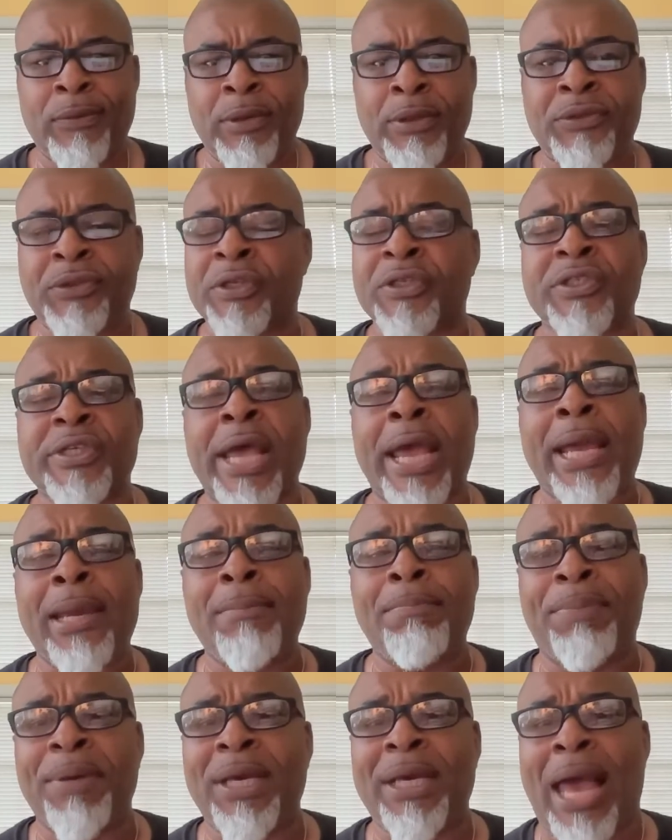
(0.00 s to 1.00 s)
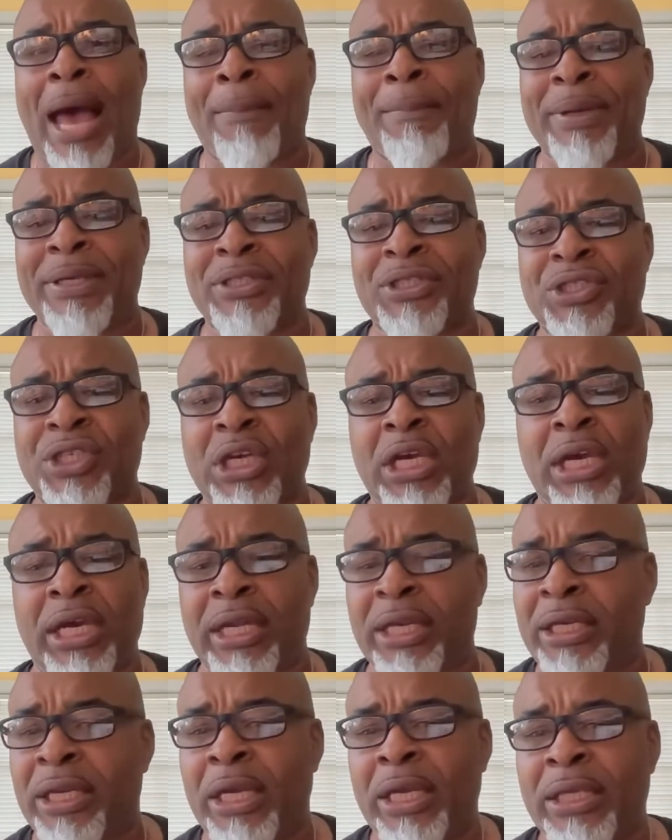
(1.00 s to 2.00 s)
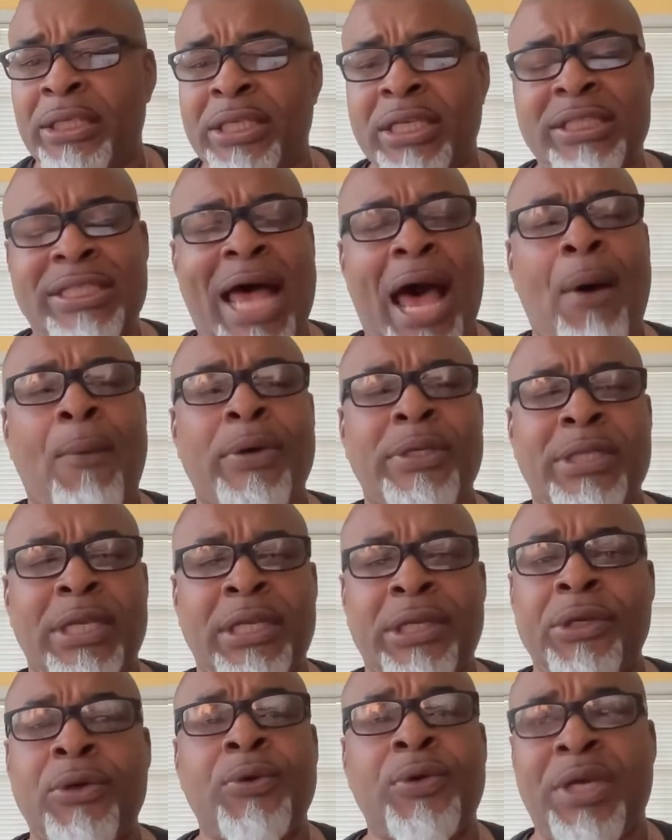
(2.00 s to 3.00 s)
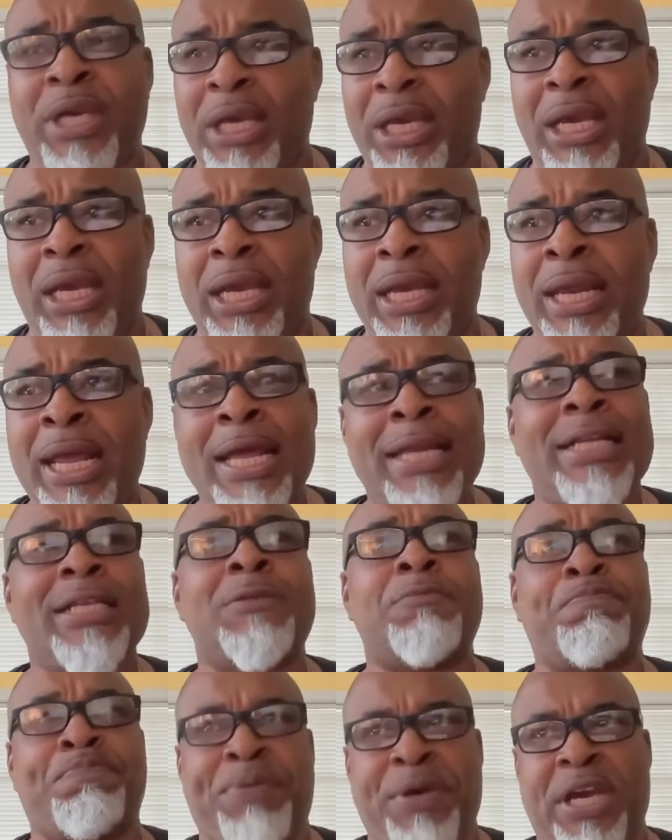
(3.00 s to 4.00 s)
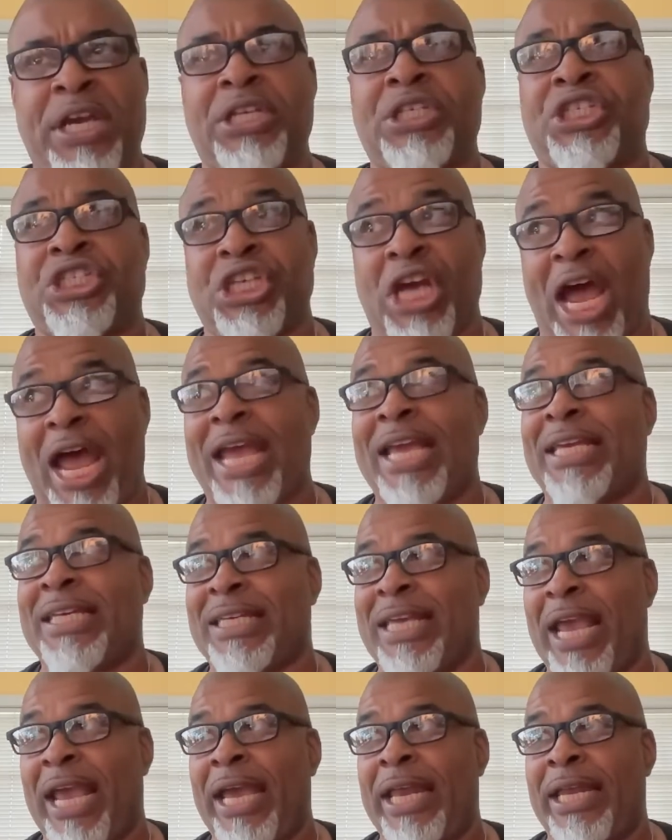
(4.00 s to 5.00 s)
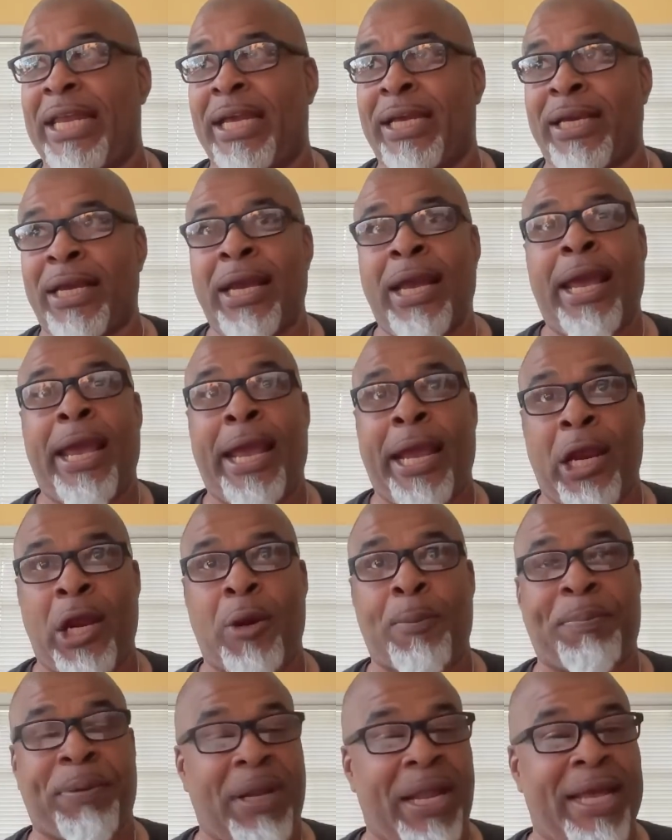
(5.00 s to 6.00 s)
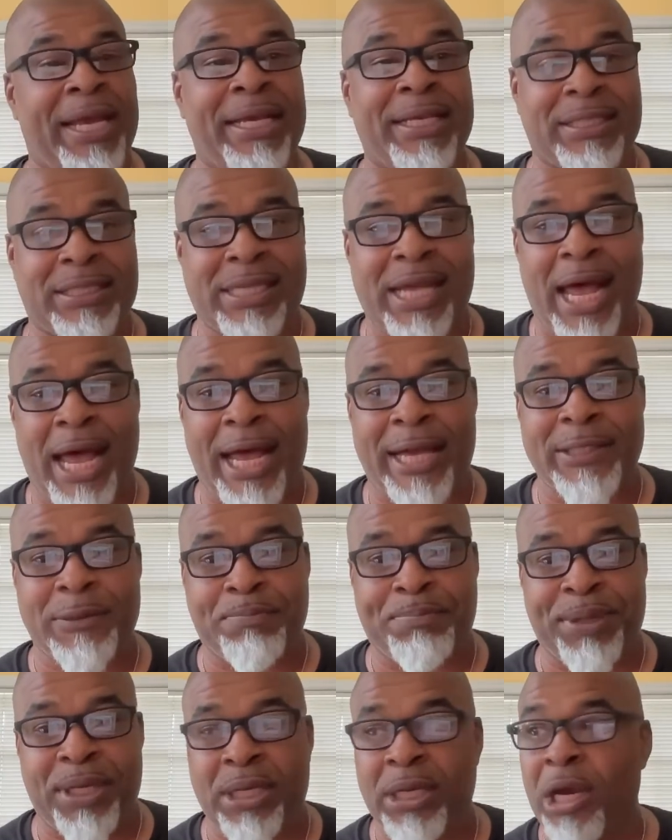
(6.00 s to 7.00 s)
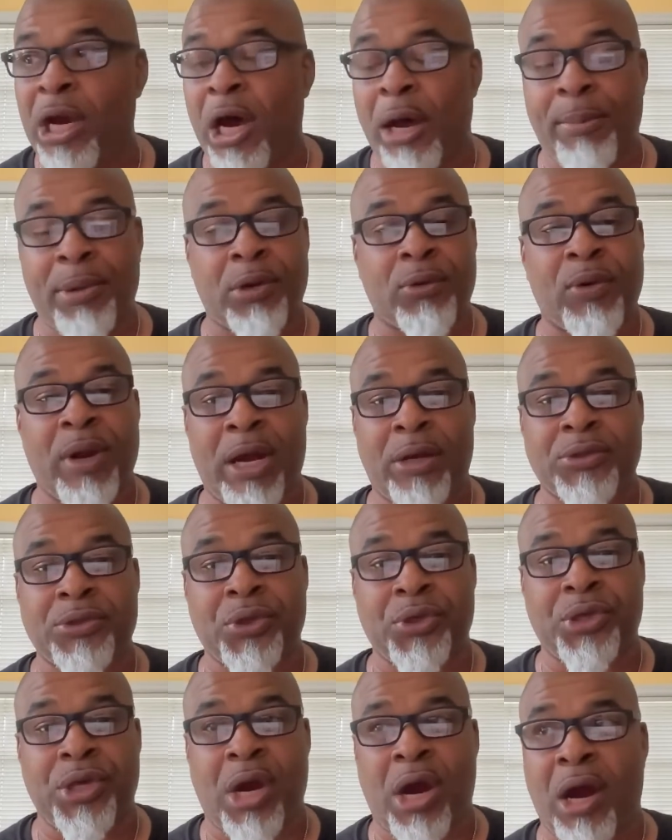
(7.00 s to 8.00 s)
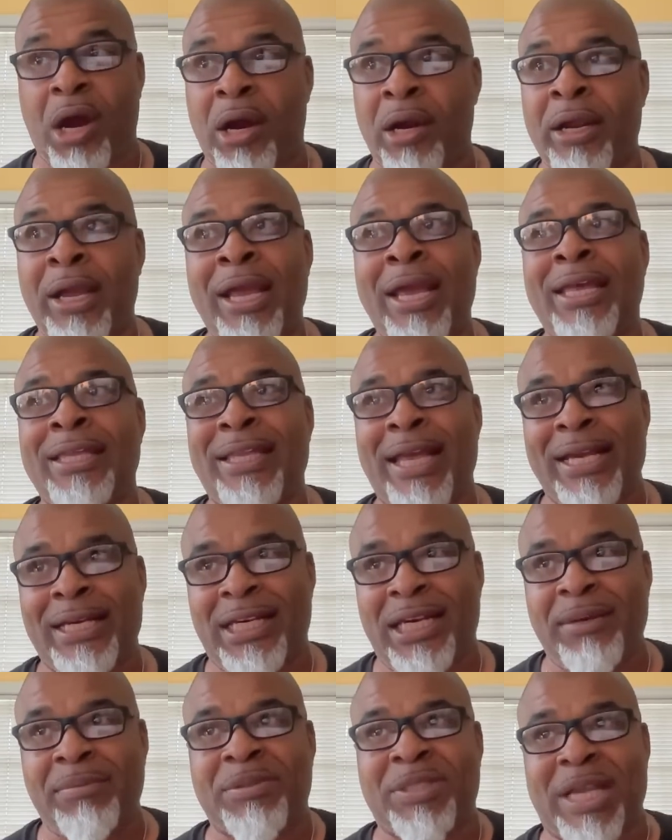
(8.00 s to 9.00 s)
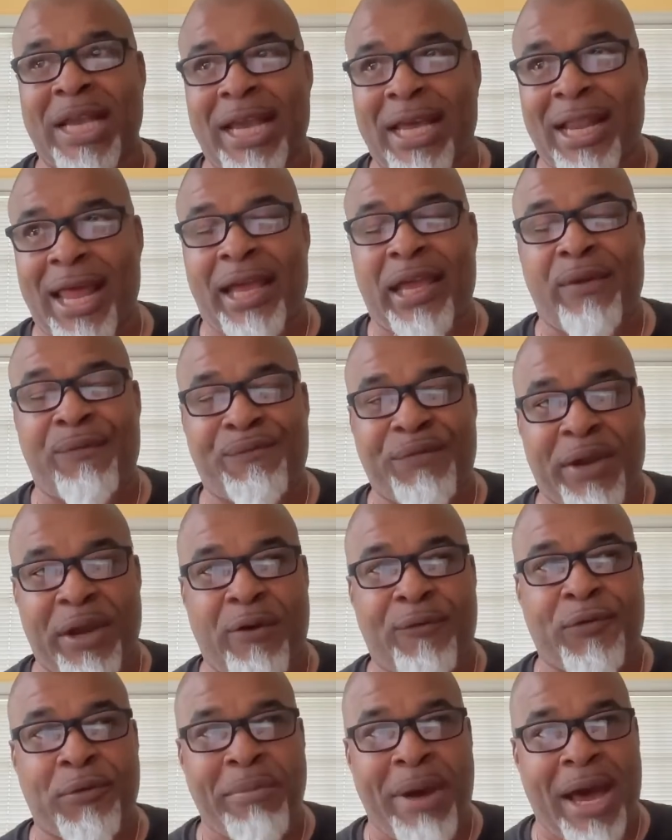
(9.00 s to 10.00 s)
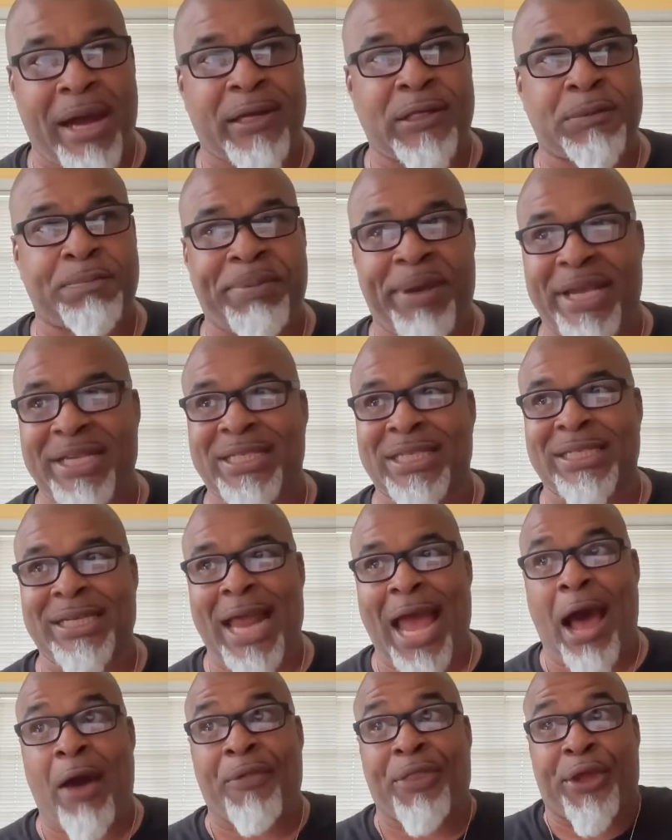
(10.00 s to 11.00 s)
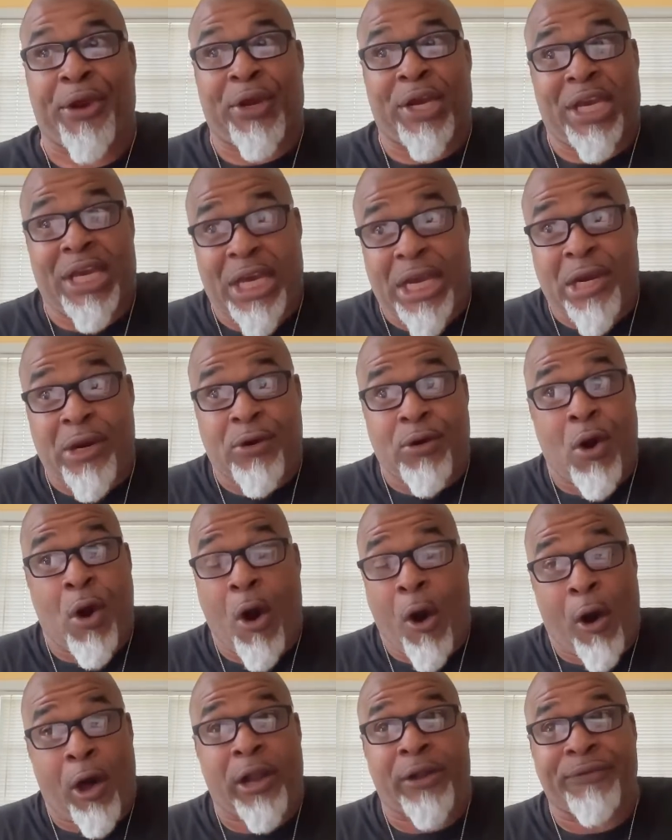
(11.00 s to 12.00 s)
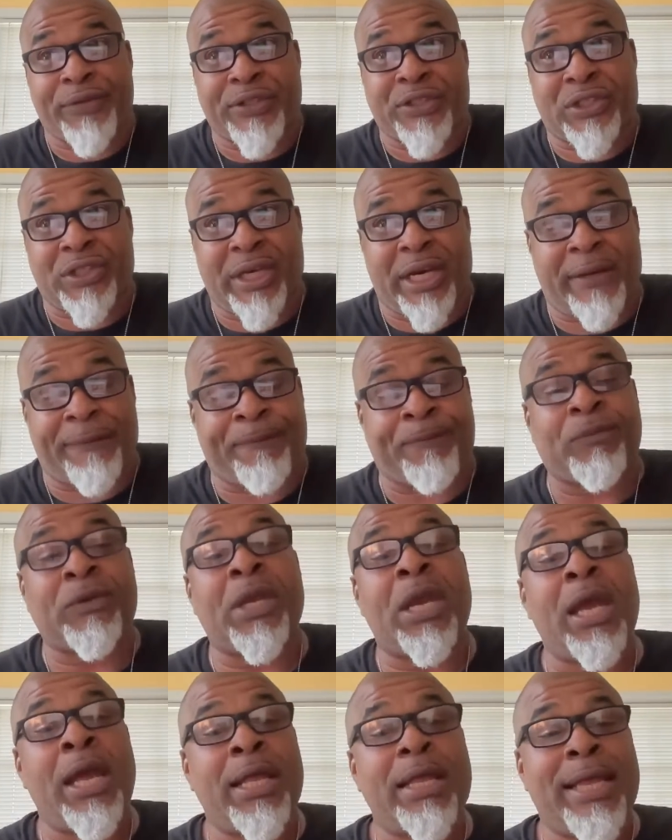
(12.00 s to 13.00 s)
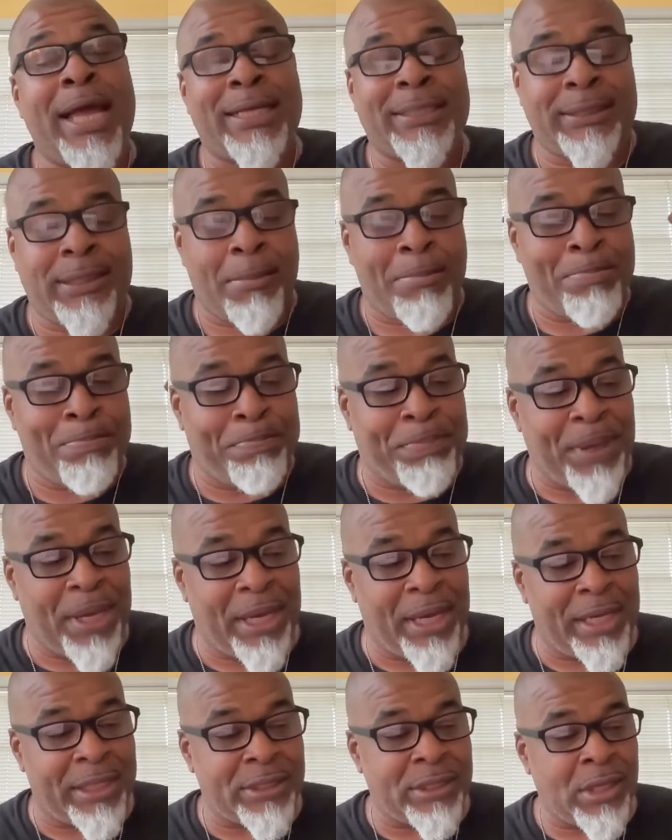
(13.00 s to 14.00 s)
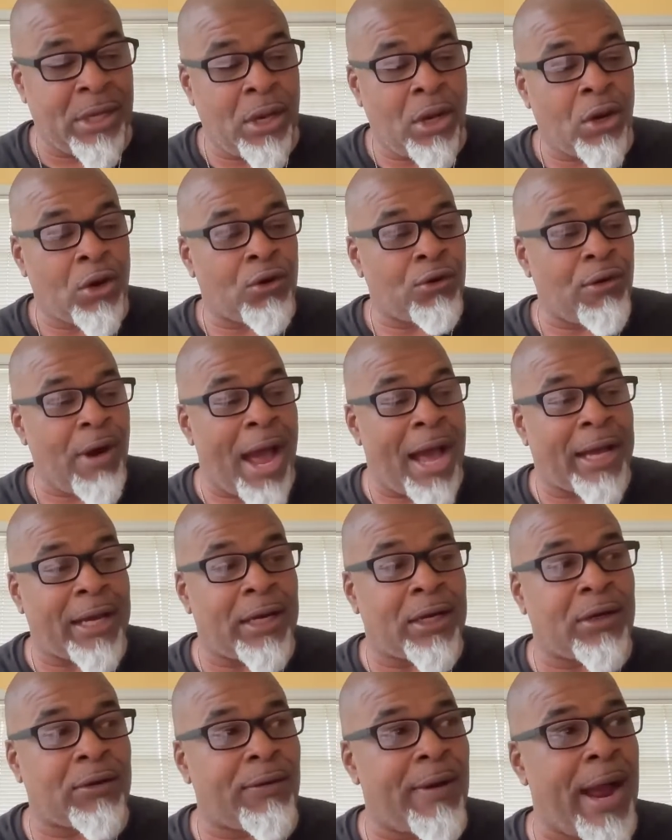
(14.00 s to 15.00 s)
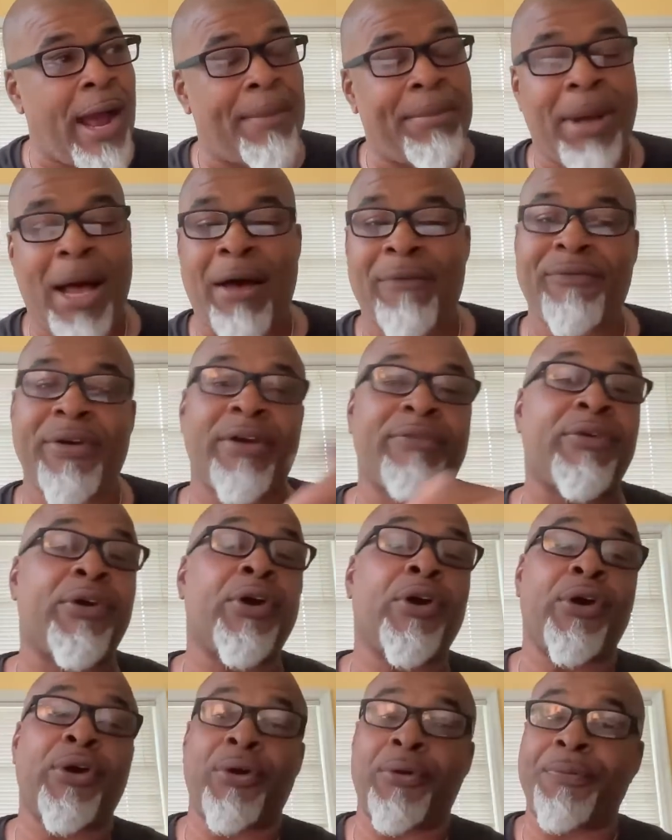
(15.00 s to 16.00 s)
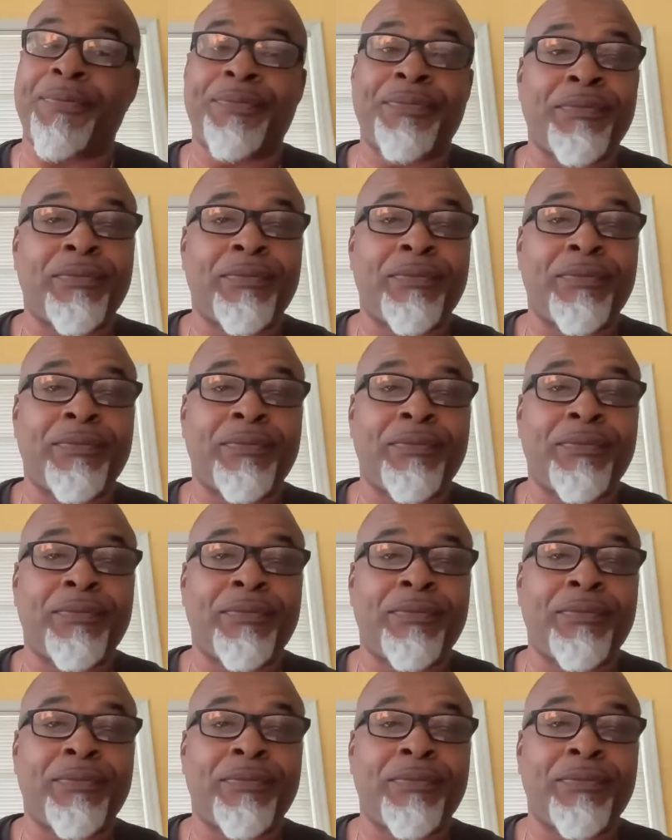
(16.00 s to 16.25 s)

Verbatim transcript: It's the same bee I've been seeing since I was a little kid. This big, gigantic, airplane-sized bee humming around your yard. They keep saying like it fell from outer space, and now they're here all of a sudden. That's the biggest crock of crap I've ever heard.